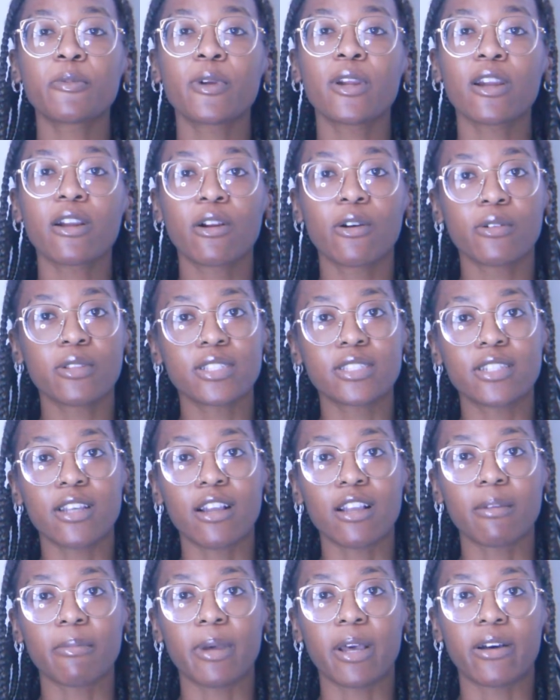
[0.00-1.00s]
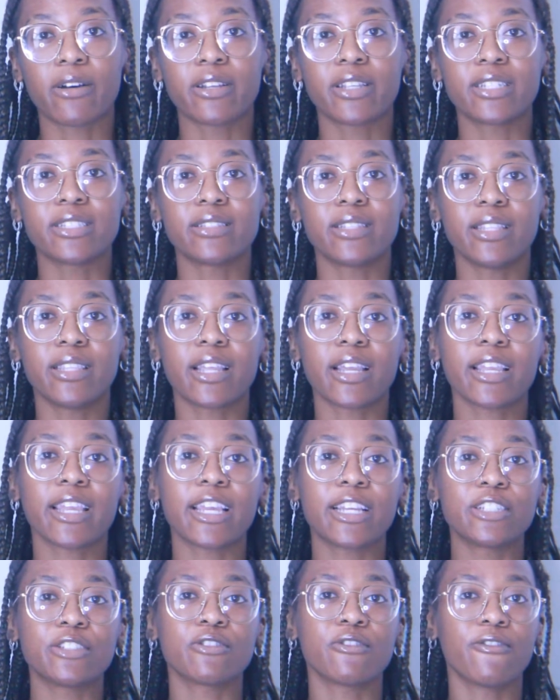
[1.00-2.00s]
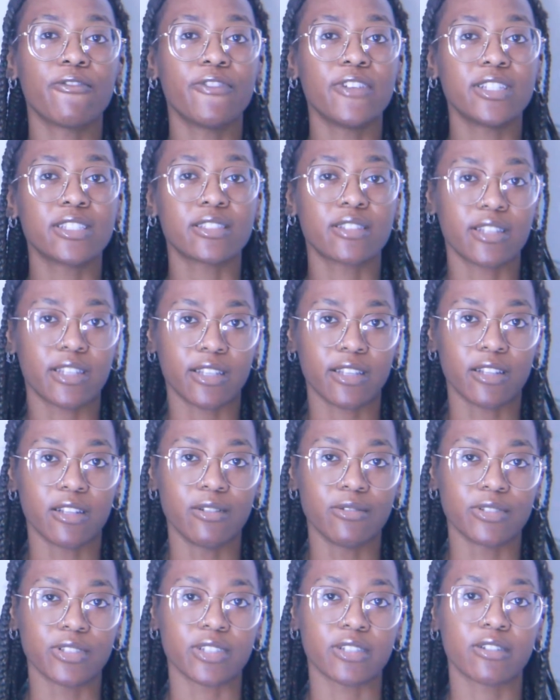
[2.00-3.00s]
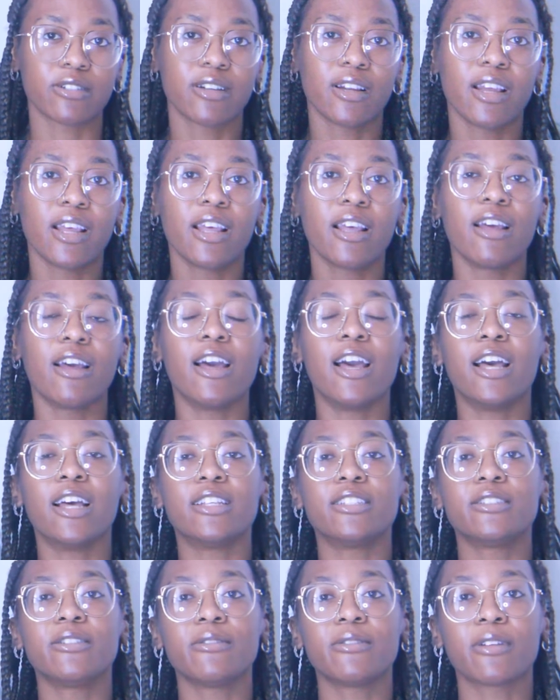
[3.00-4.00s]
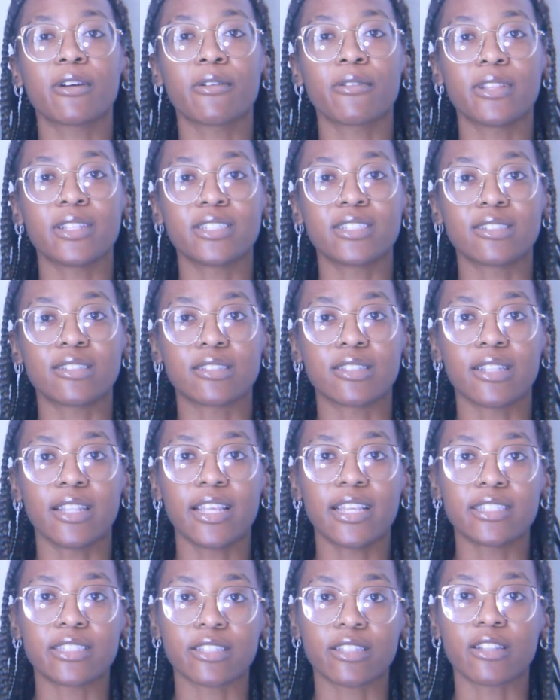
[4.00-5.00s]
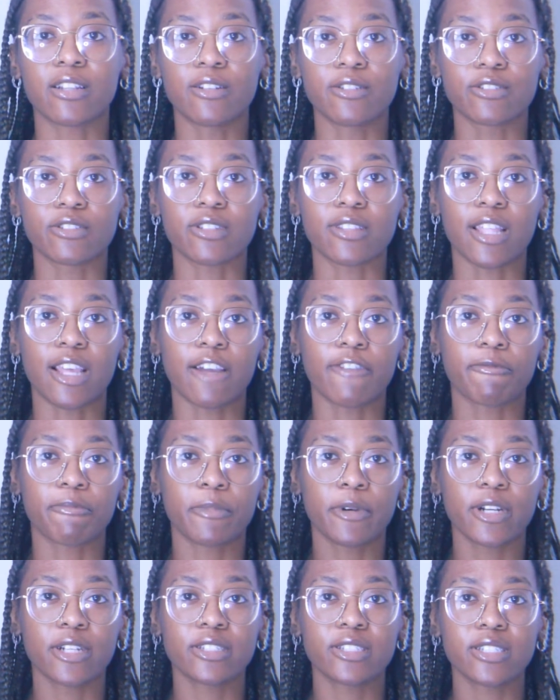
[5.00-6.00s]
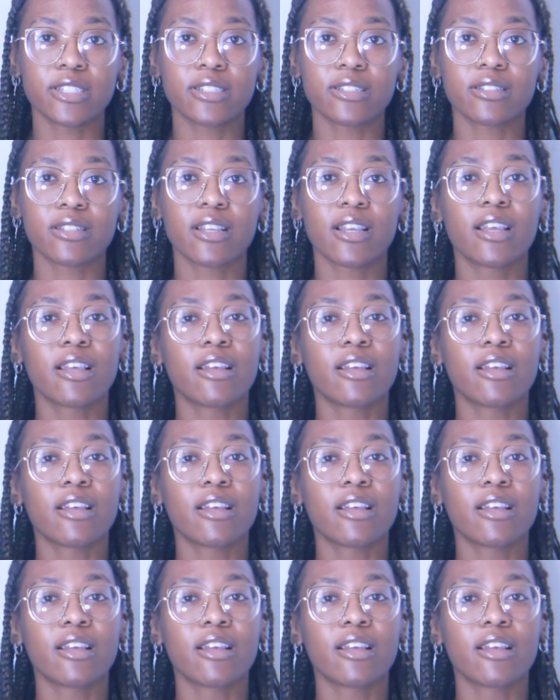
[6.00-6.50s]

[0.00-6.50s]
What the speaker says: we are going to talk about is the Niteangel Vista enclosure. As you know, this is the latest enclosure that I've purchased.